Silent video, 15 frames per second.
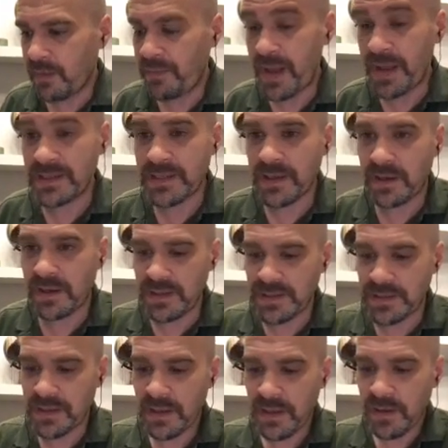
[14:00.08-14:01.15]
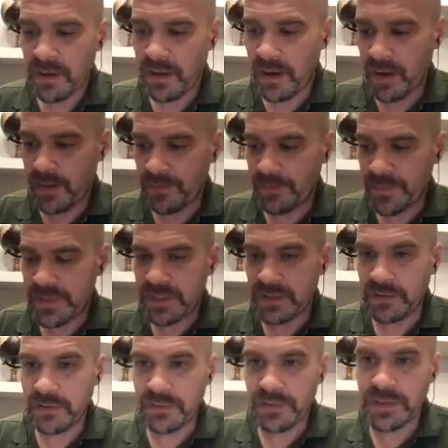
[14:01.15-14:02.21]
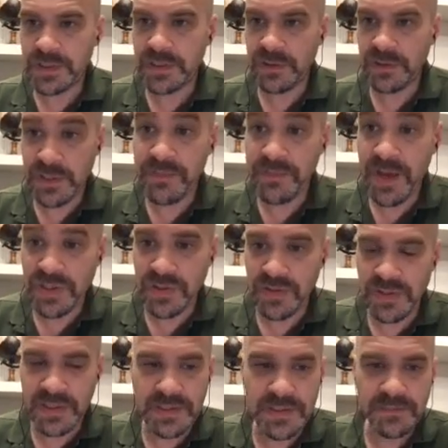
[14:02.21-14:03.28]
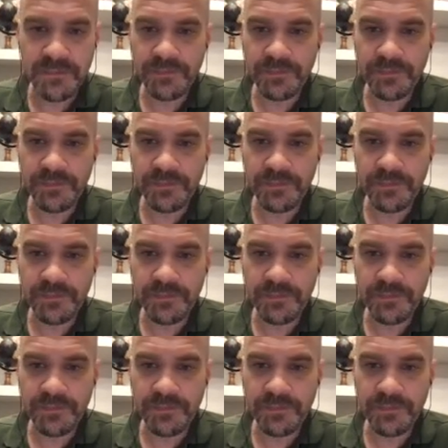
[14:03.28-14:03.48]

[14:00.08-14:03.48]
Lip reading: PET studies to measure this.